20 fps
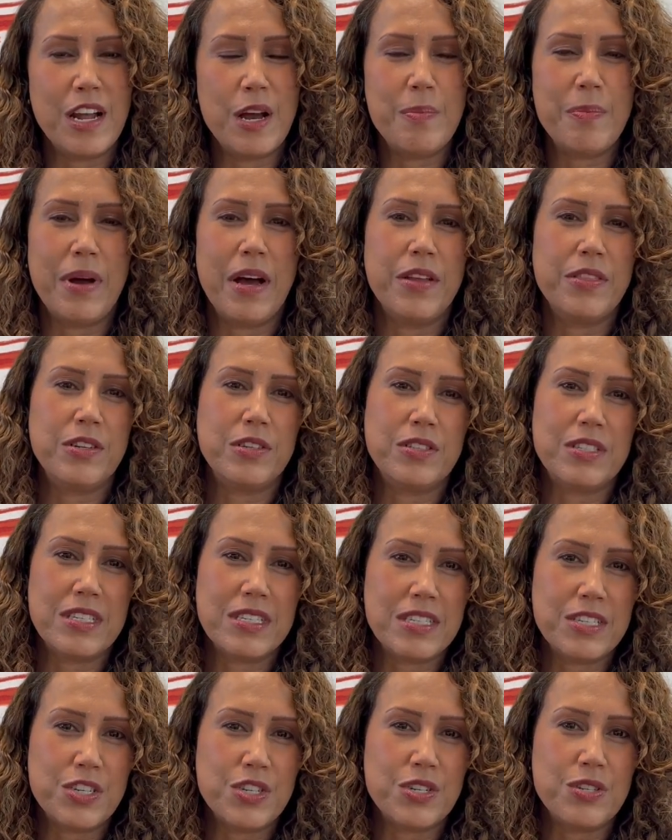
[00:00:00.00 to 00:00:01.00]
about their
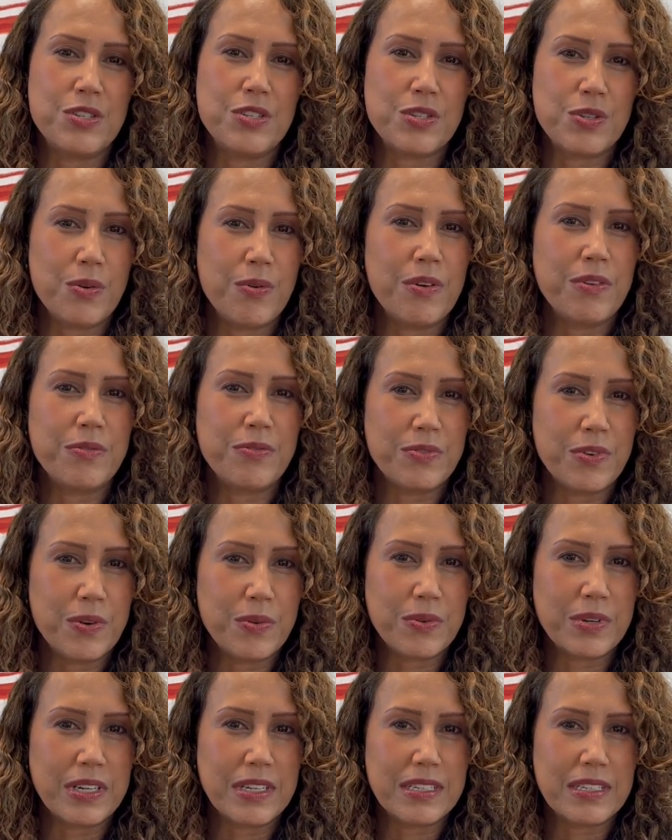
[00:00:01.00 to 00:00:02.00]
decisions going
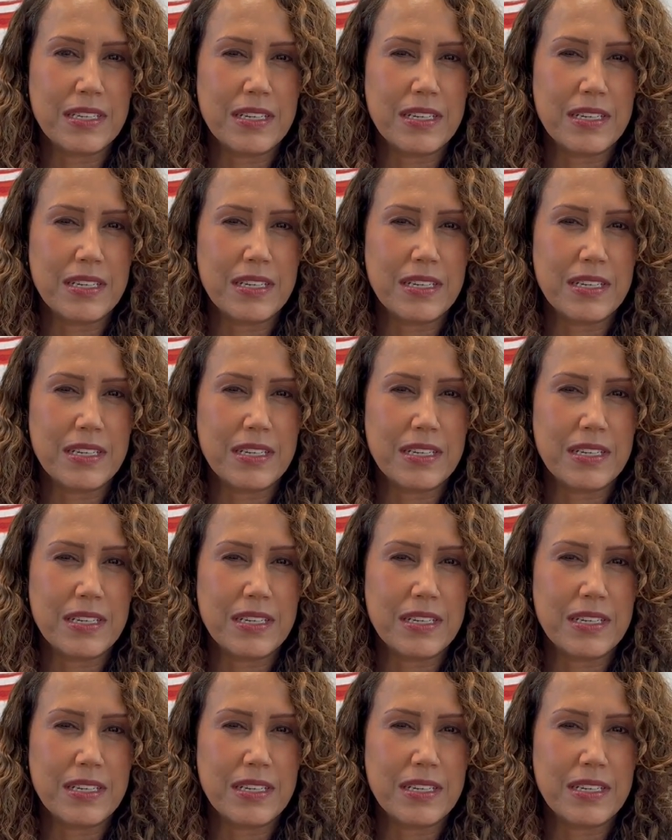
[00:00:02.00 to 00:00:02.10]
forward.